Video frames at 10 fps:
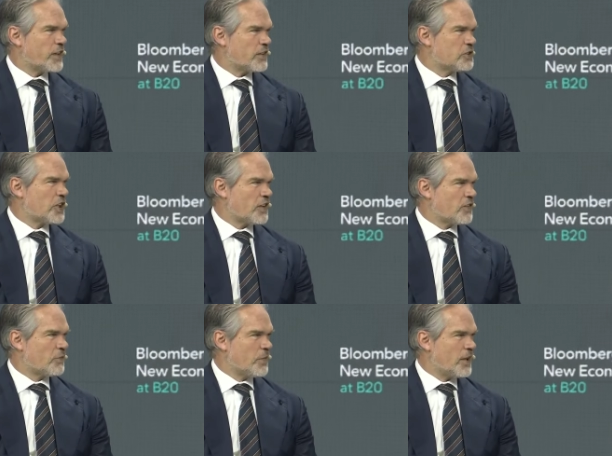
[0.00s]
the checks
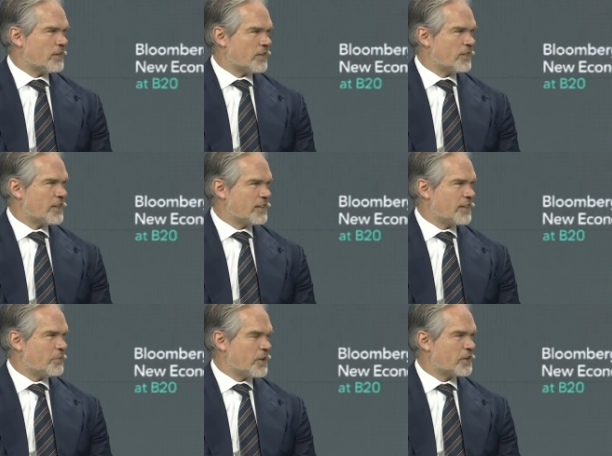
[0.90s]
and balances that the
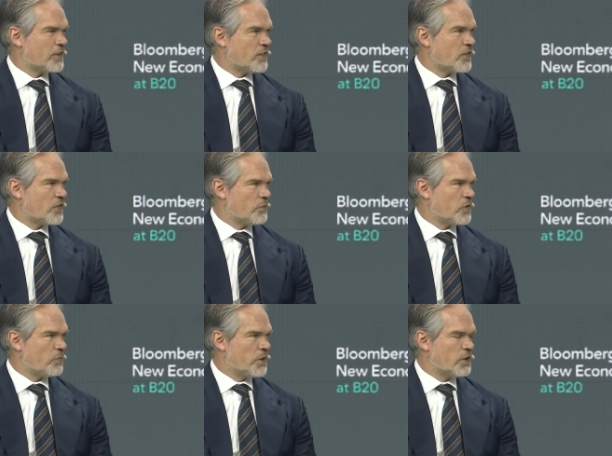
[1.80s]
American system is
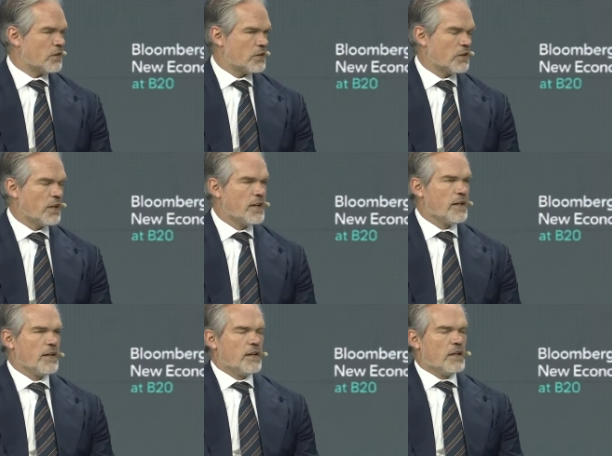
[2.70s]
built on.
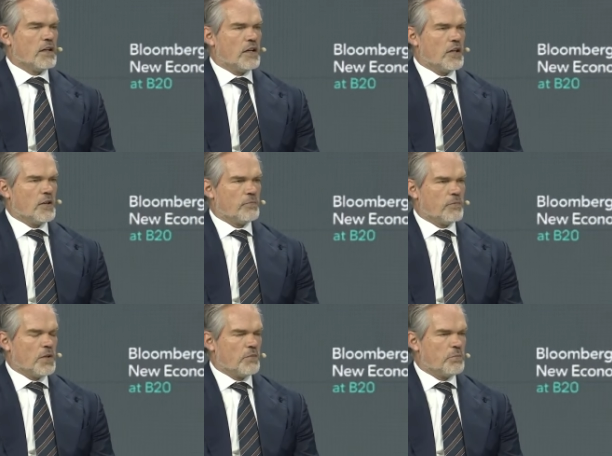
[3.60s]

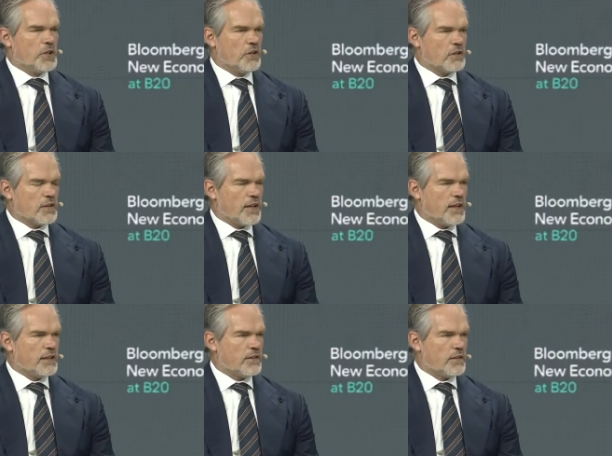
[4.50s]
Beyond
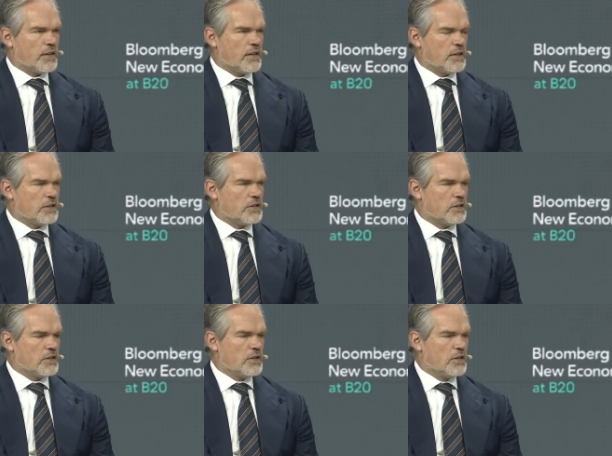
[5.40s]
that, I think
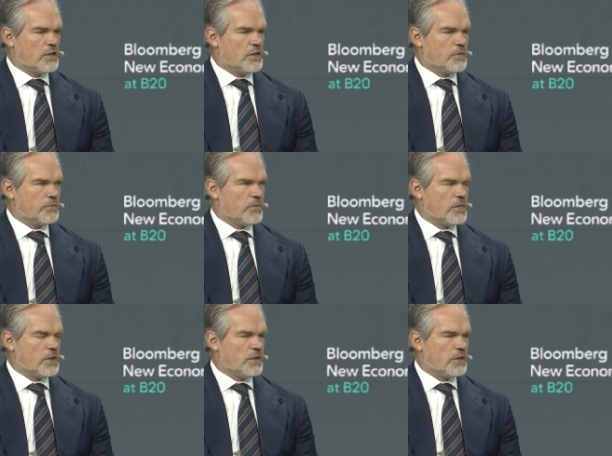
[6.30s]

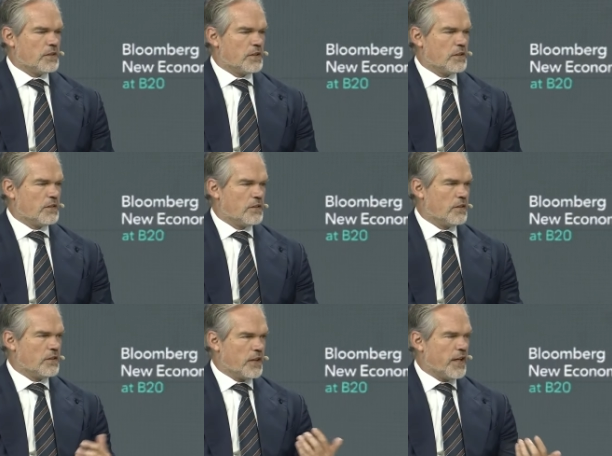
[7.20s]
in
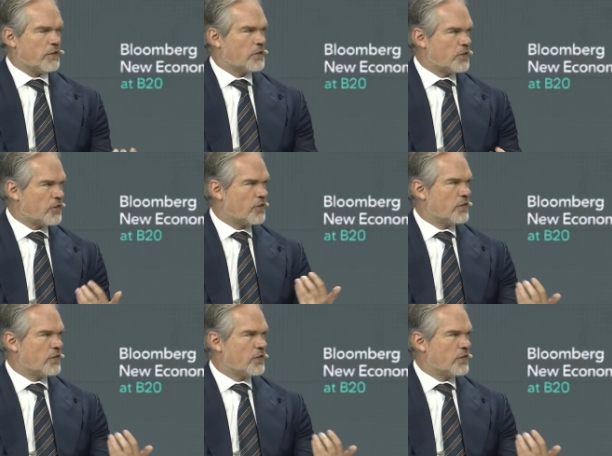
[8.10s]
the Harris